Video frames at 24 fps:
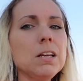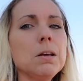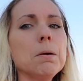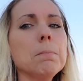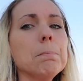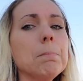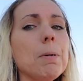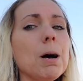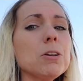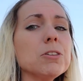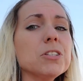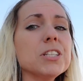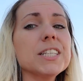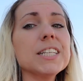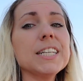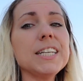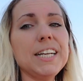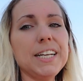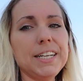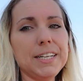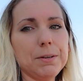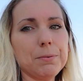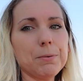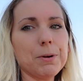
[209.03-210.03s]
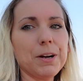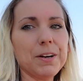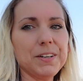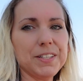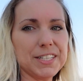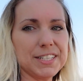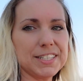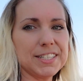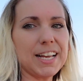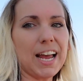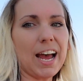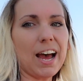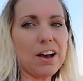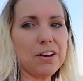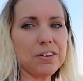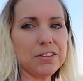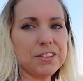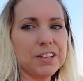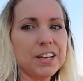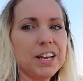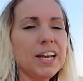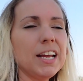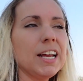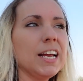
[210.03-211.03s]
mostly anywhere in the South
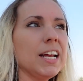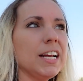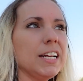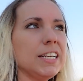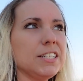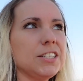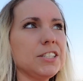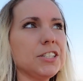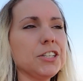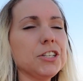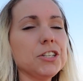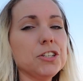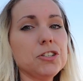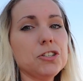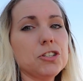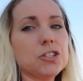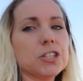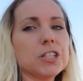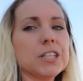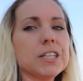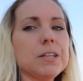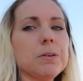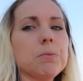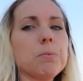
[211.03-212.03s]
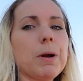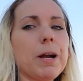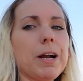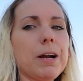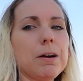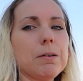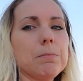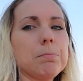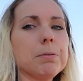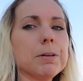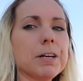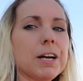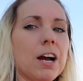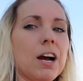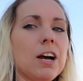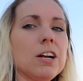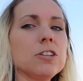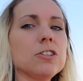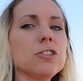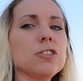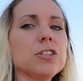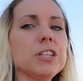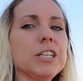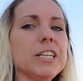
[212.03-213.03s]
is usually where pecan
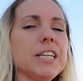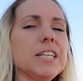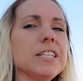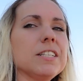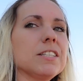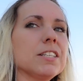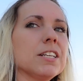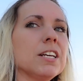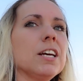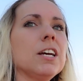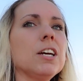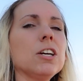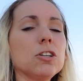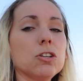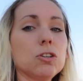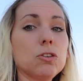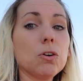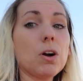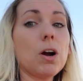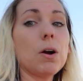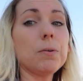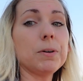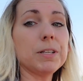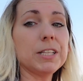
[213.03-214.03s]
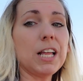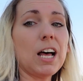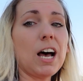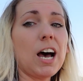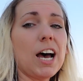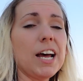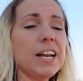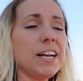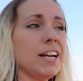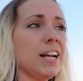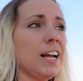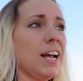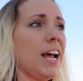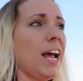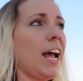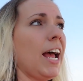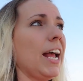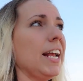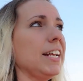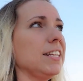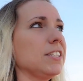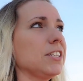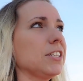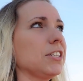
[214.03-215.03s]
trees grow a lot.
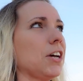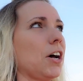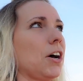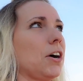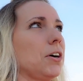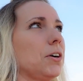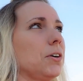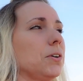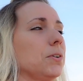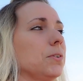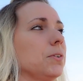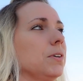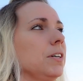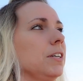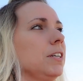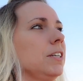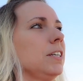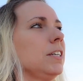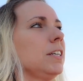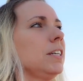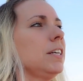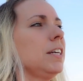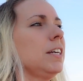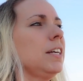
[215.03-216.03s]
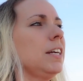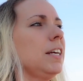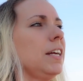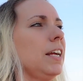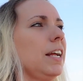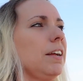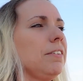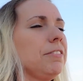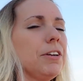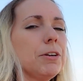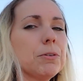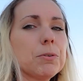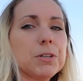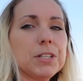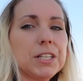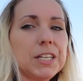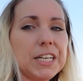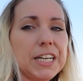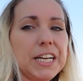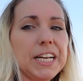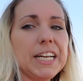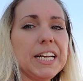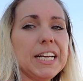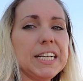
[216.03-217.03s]
And so if you were
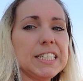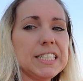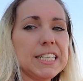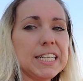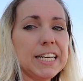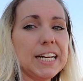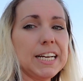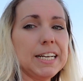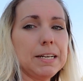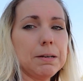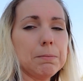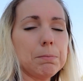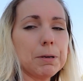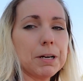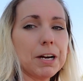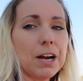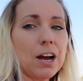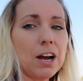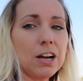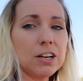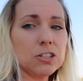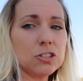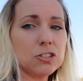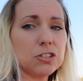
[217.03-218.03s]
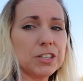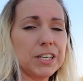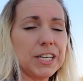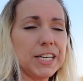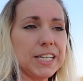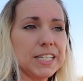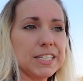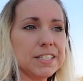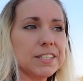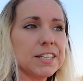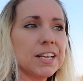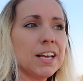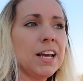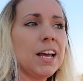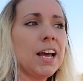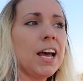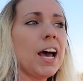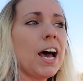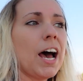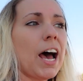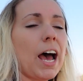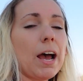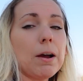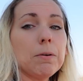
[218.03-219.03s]
looking into getting pecan trees,
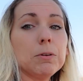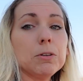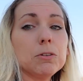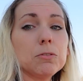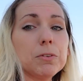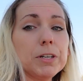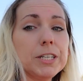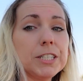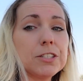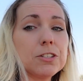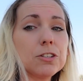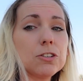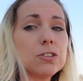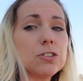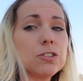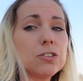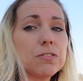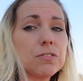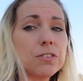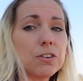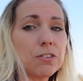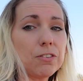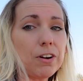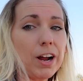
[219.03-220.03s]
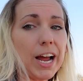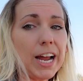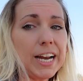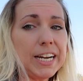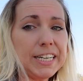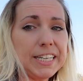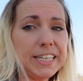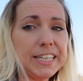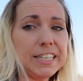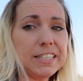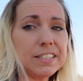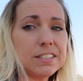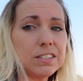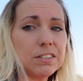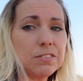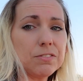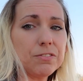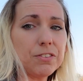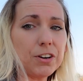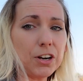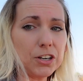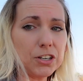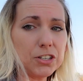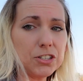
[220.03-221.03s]
I would research varieties
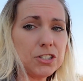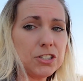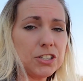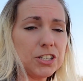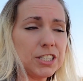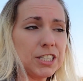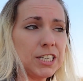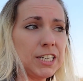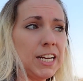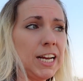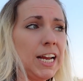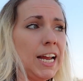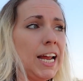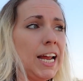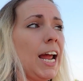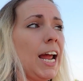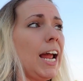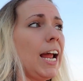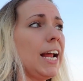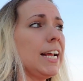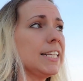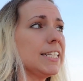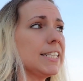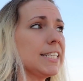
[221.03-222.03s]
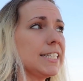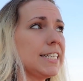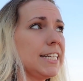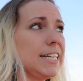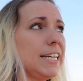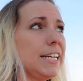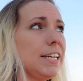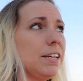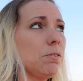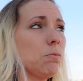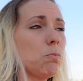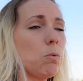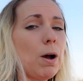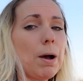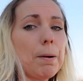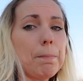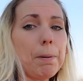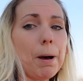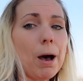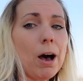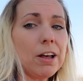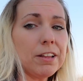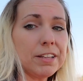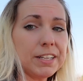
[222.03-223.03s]
first and see what
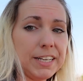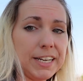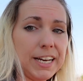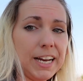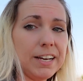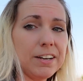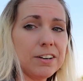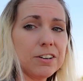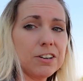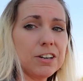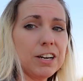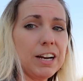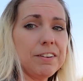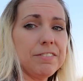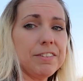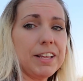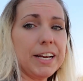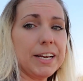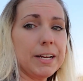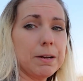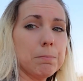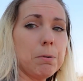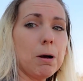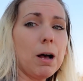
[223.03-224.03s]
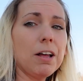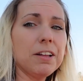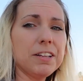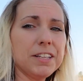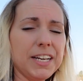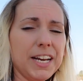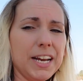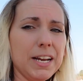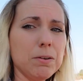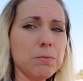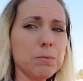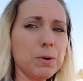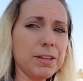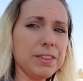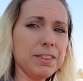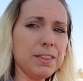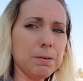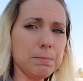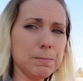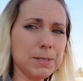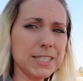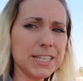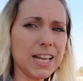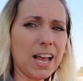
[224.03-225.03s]
pollinator, if they can pollinate with
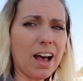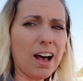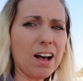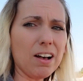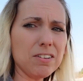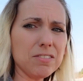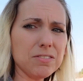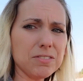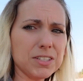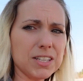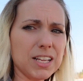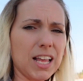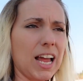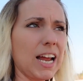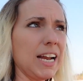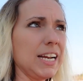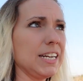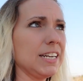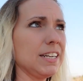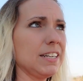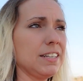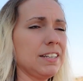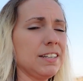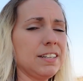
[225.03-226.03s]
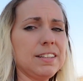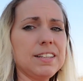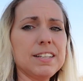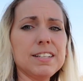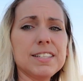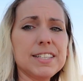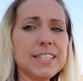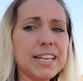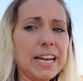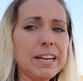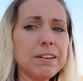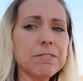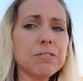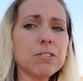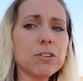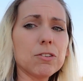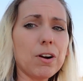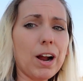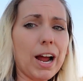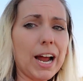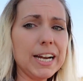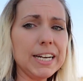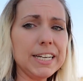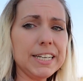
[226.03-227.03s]
themselves, like the same
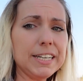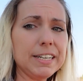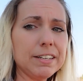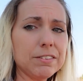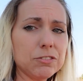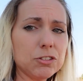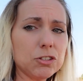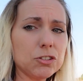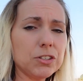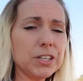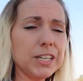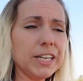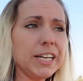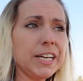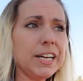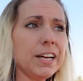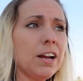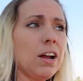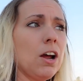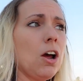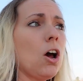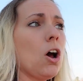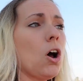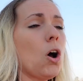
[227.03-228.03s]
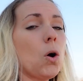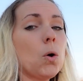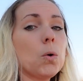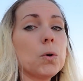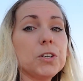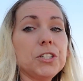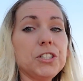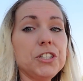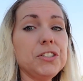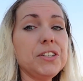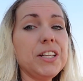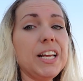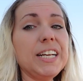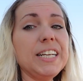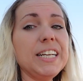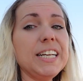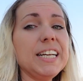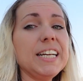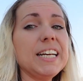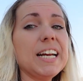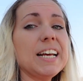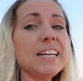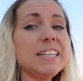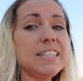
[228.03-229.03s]
variety of tree, or do they
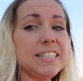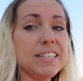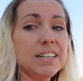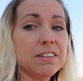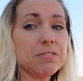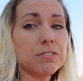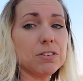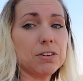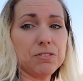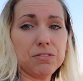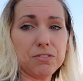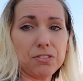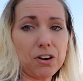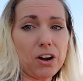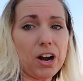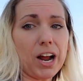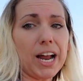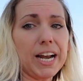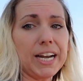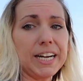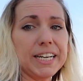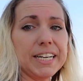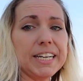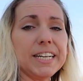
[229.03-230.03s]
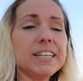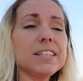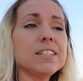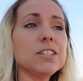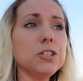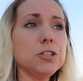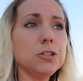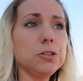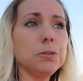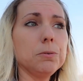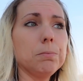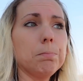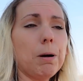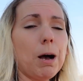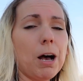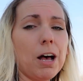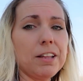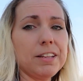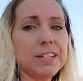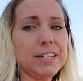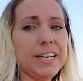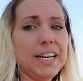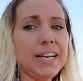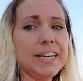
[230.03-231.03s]
need a different variety to
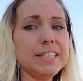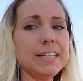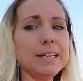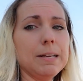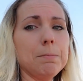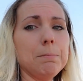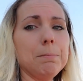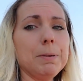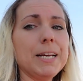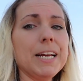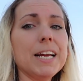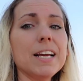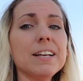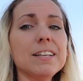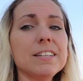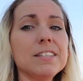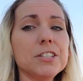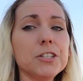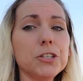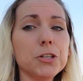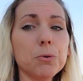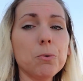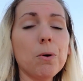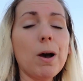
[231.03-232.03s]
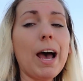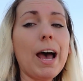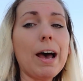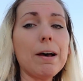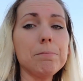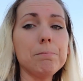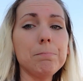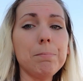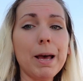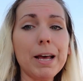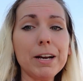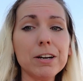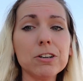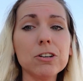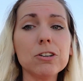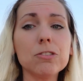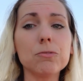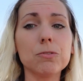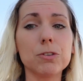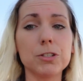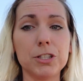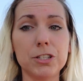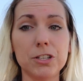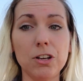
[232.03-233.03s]
pollinate them, because you will have better
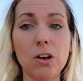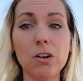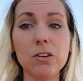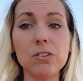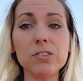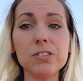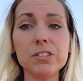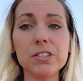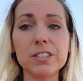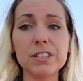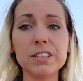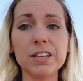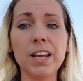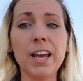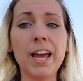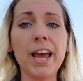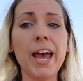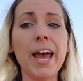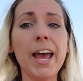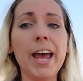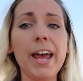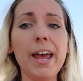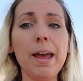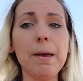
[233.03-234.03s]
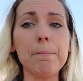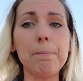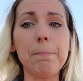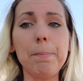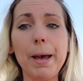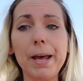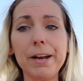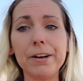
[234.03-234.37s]
results and